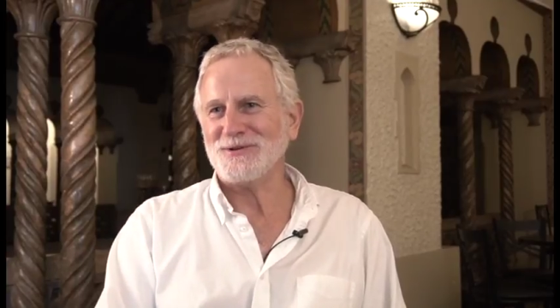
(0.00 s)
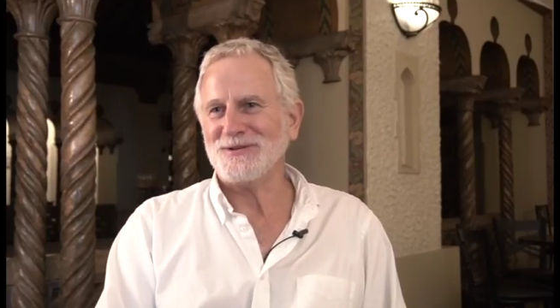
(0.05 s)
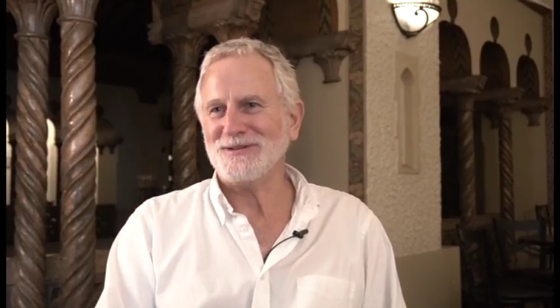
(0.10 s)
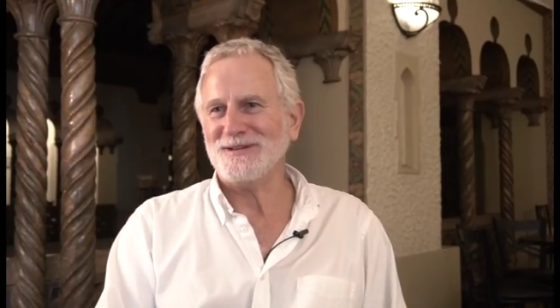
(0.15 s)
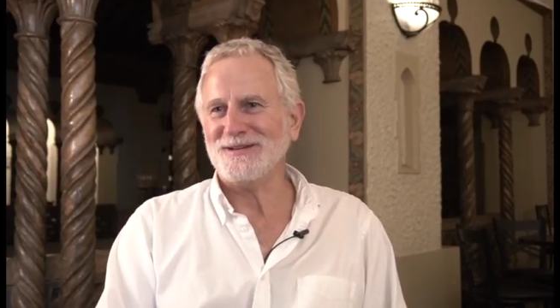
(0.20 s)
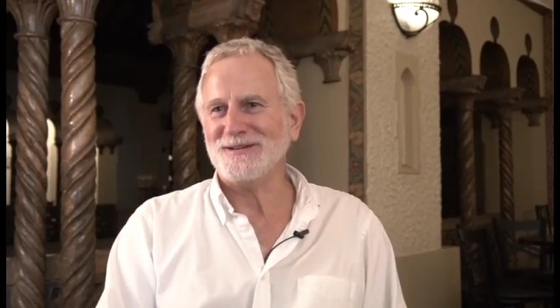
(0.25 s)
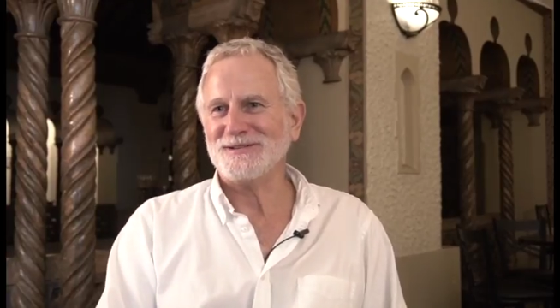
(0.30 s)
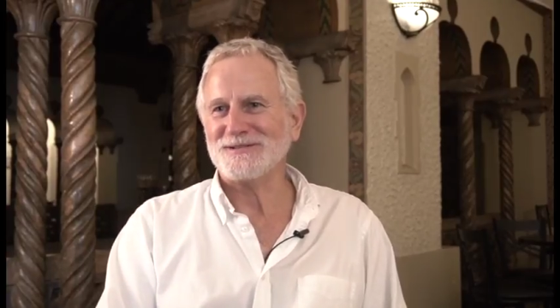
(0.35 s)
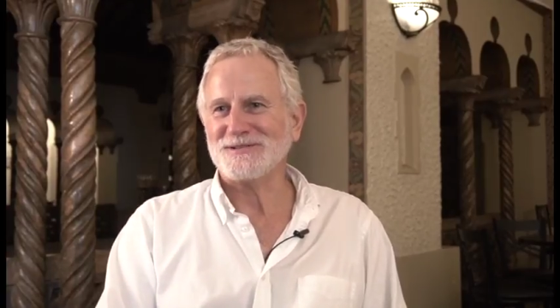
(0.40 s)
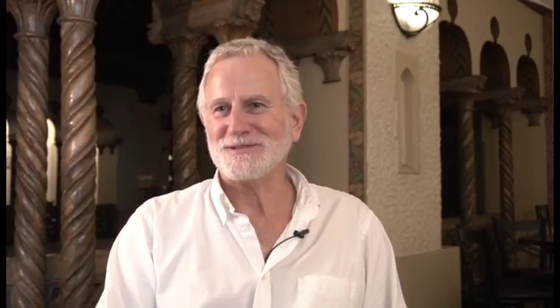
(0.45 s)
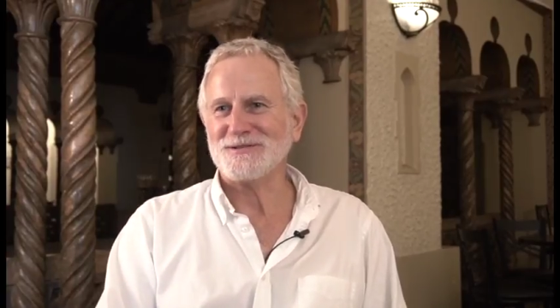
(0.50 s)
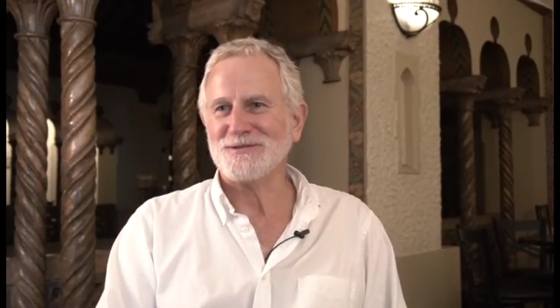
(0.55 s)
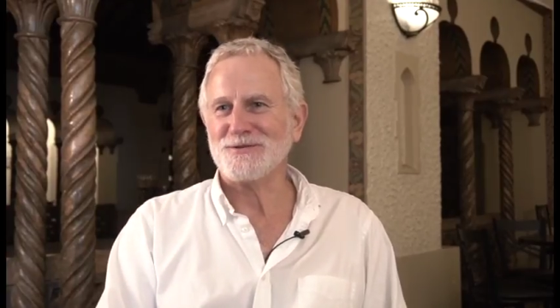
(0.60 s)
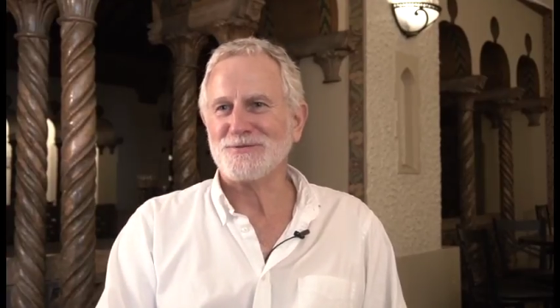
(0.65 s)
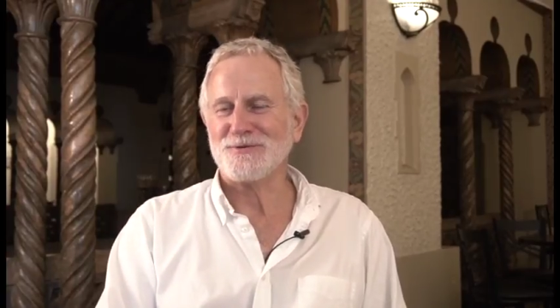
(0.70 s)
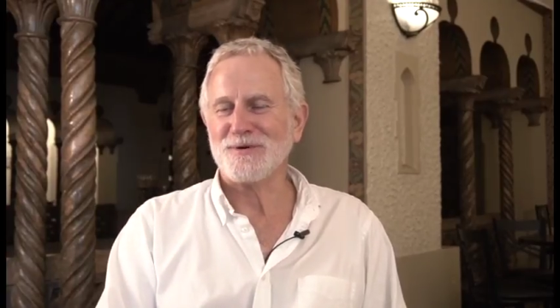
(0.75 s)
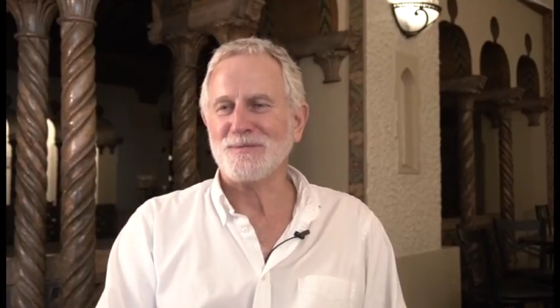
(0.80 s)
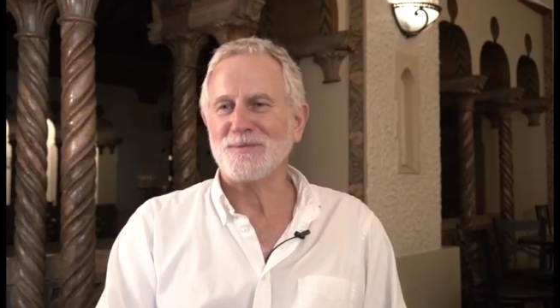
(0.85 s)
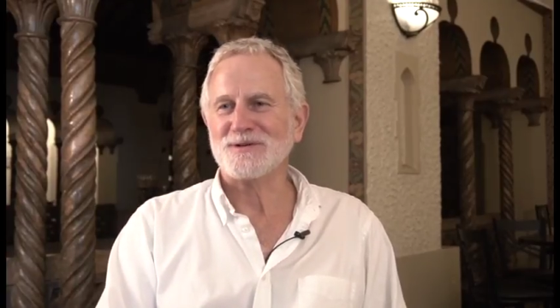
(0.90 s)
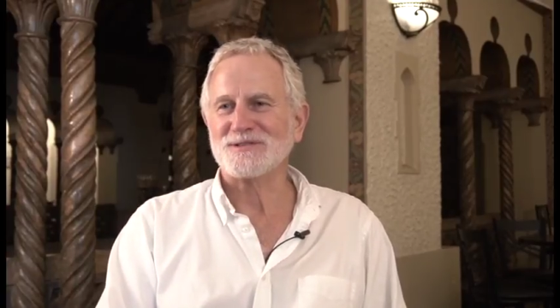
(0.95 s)
today to see The
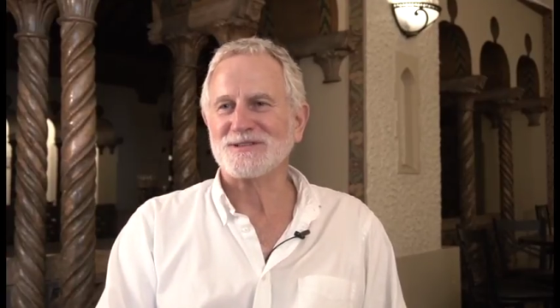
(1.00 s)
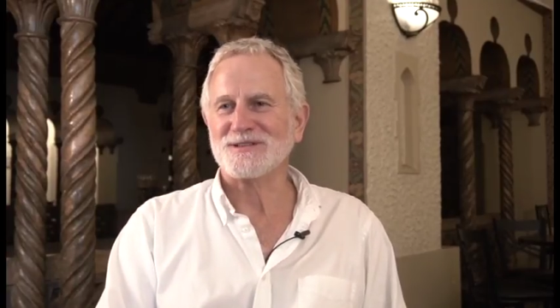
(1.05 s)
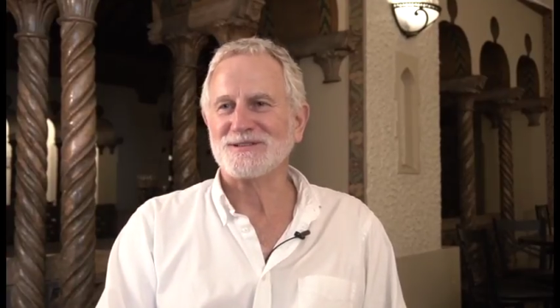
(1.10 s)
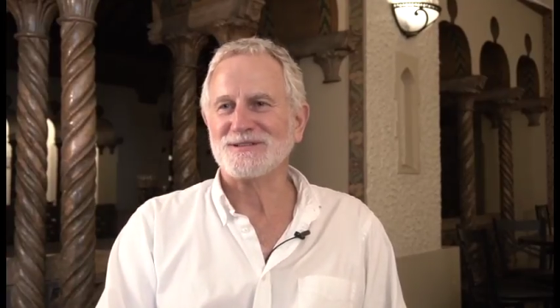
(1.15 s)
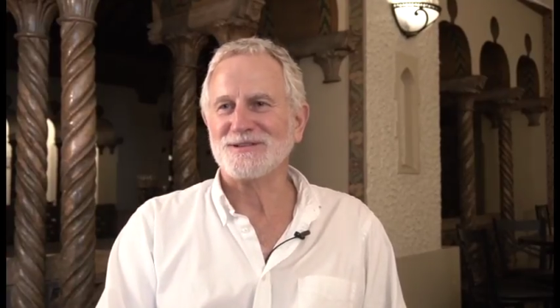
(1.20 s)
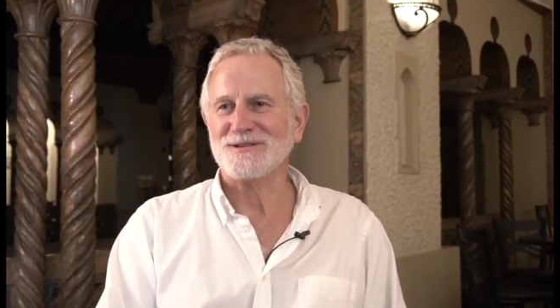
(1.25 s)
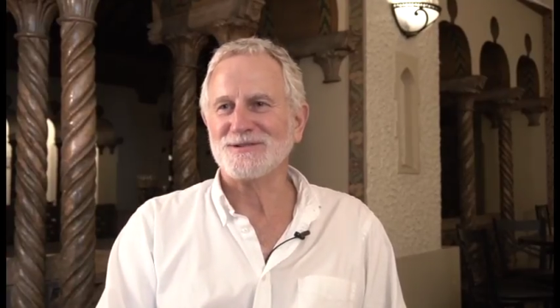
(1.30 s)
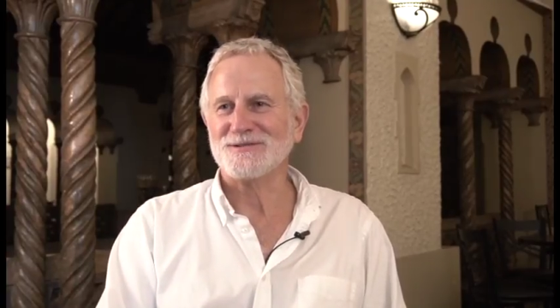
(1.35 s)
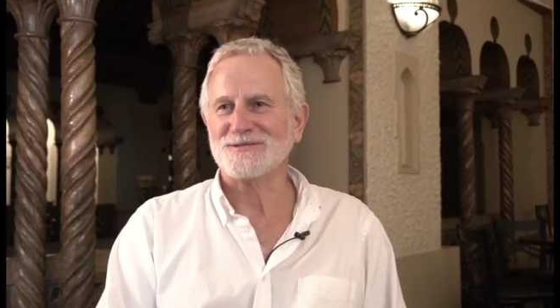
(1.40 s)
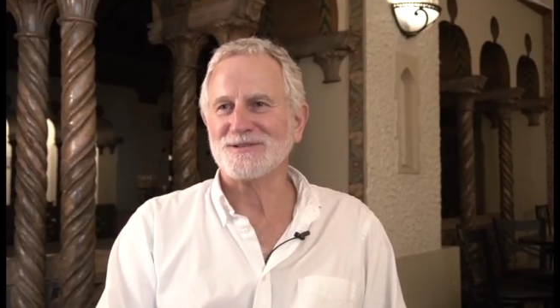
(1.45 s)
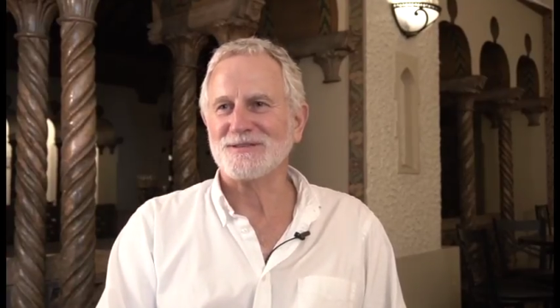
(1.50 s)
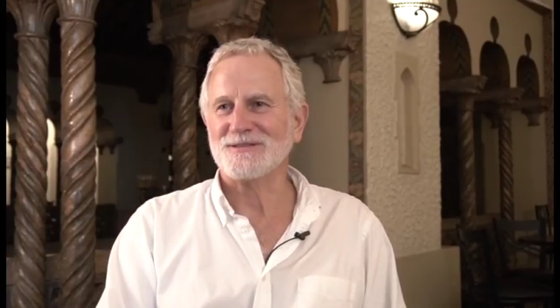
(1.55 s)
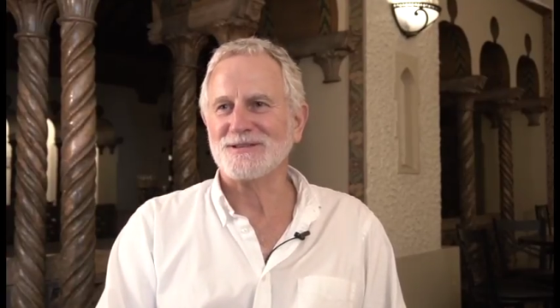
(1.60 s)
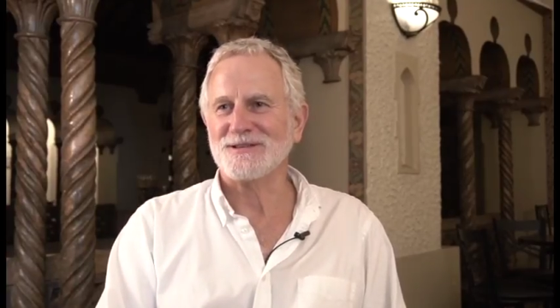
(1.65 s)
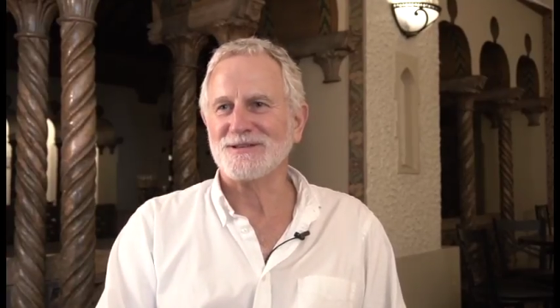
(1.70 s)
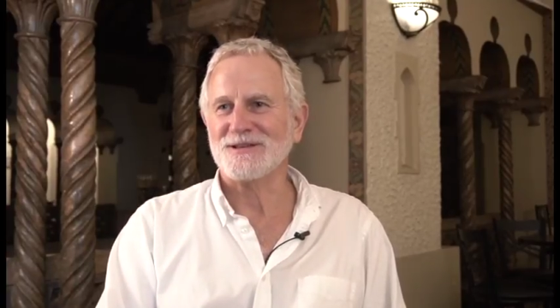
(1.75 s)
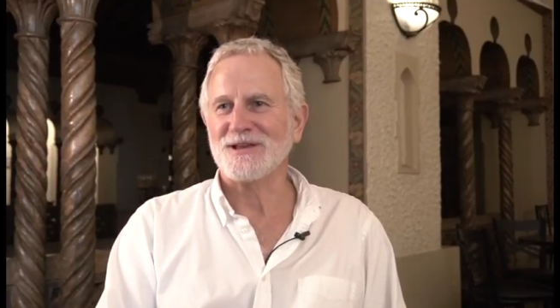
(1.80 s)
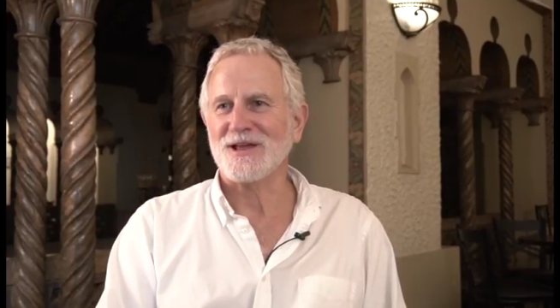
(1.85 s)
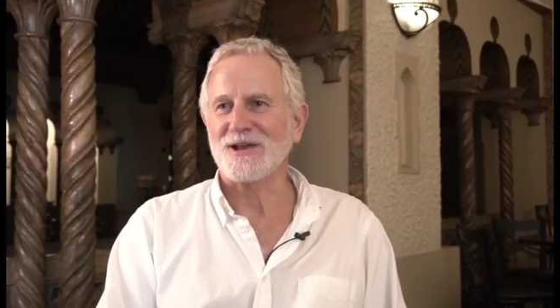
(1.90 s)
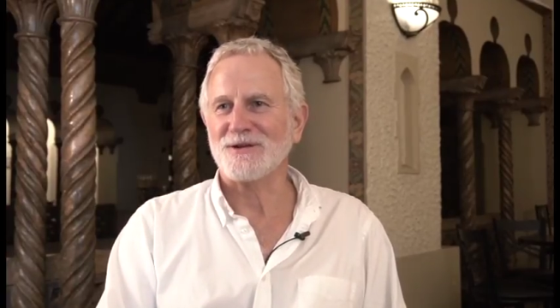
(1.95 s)
Three Musketeers at the
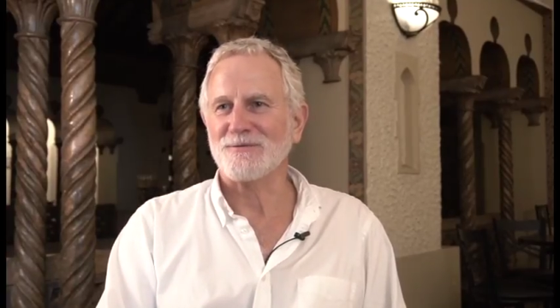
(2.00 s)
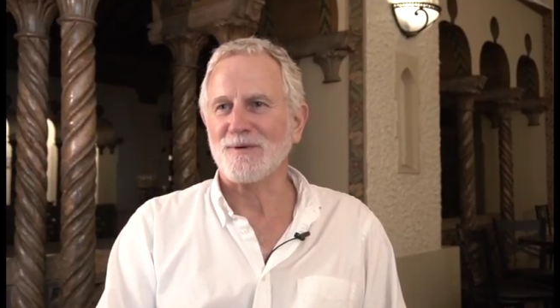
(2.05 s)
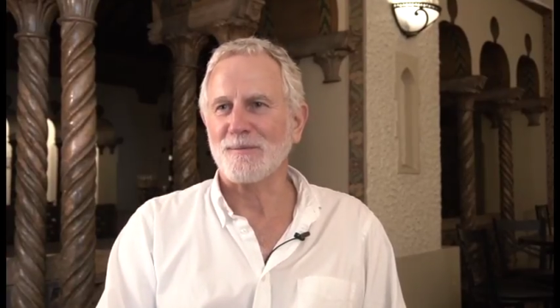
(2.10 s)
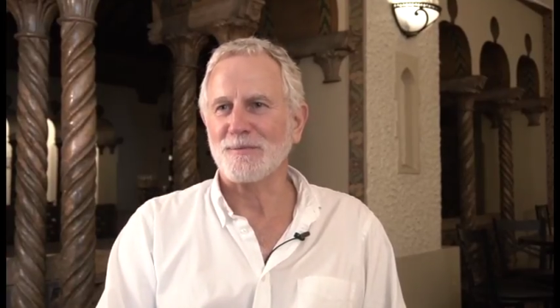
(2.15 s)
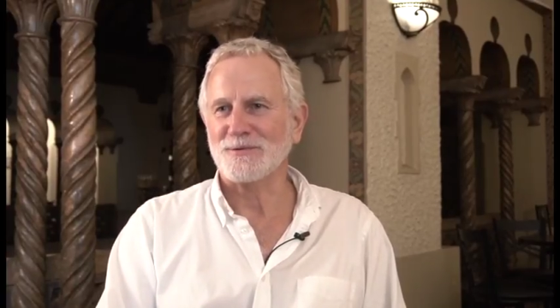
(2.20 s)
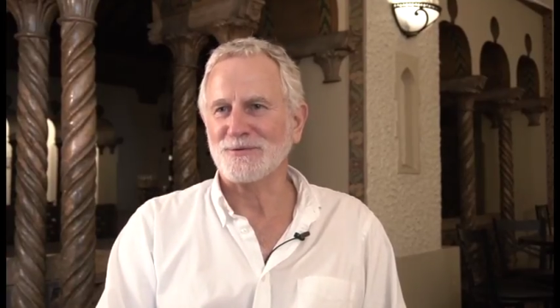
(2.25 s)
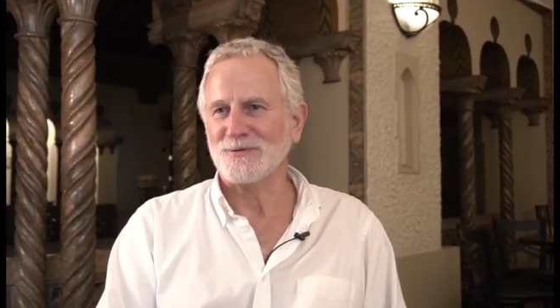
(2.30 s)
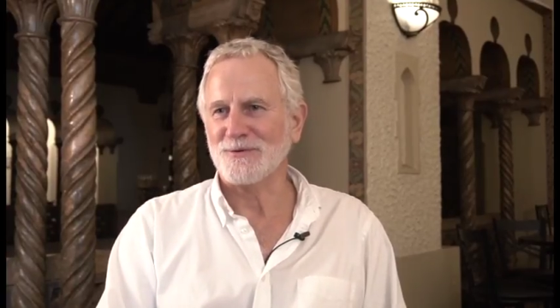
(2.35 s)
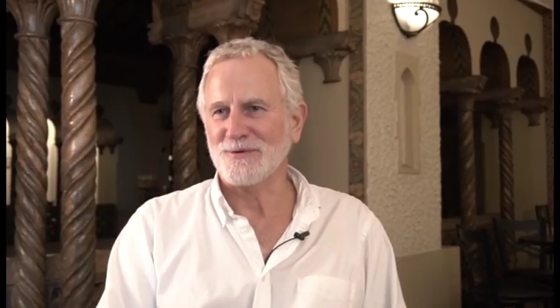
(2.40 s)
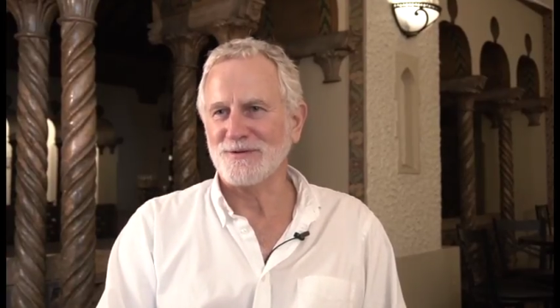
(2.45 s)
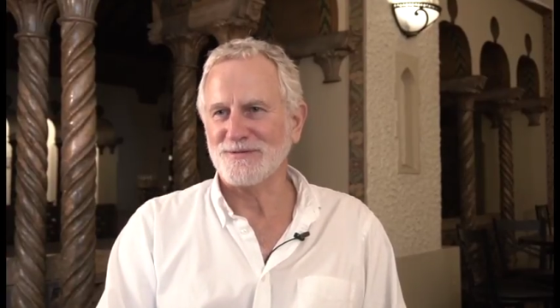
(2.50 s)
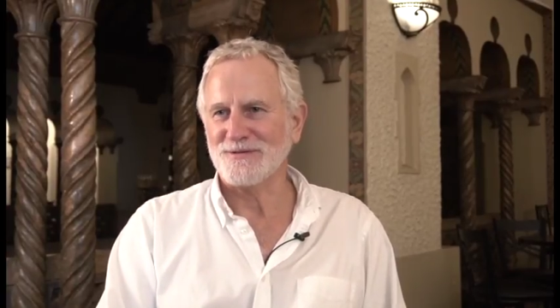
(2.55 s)
Indiana Repertory